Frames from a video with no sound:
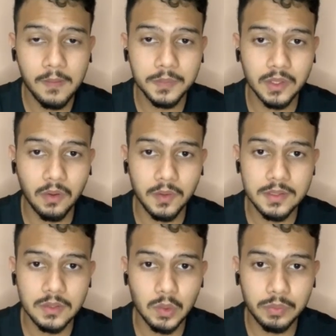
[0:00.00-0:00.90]

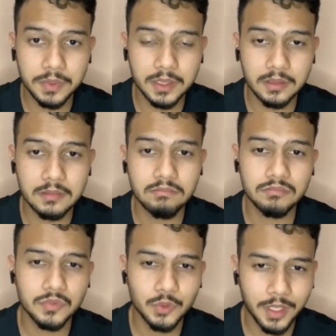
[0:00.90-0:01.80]
because you'll be
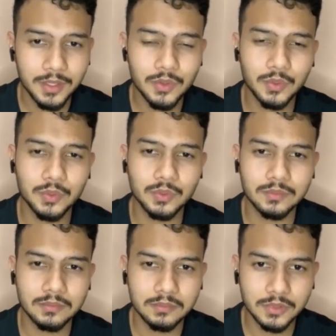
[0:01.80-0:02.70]
trying to
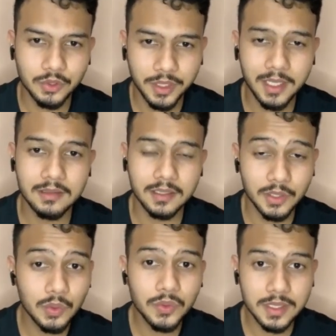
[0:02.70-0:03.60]
create a
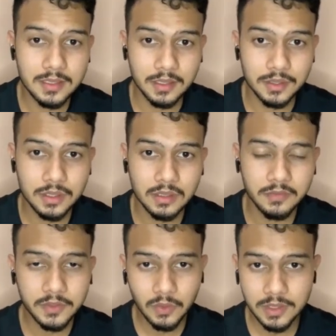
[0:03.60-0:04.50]
new research.
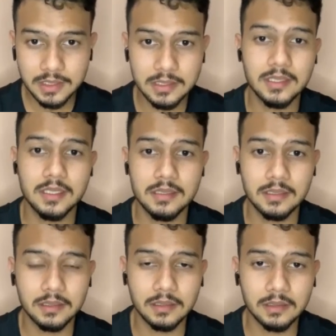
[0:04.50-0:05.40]
Even though this is
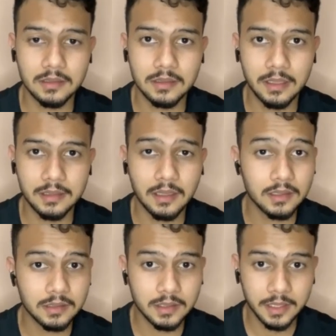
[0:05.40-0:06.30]
just an
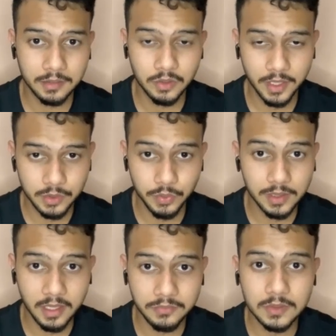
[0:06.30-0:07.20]

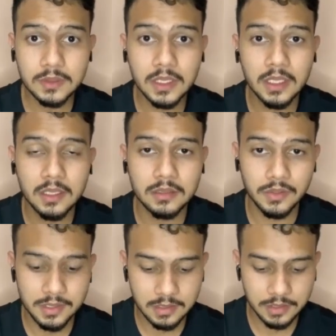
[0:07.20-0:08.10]
undergraduate level, the
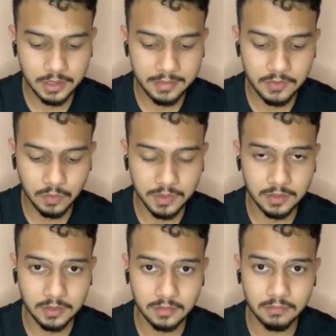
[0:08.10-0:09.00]
research has to
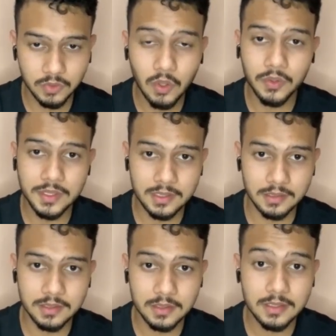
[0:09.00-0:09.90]
be your research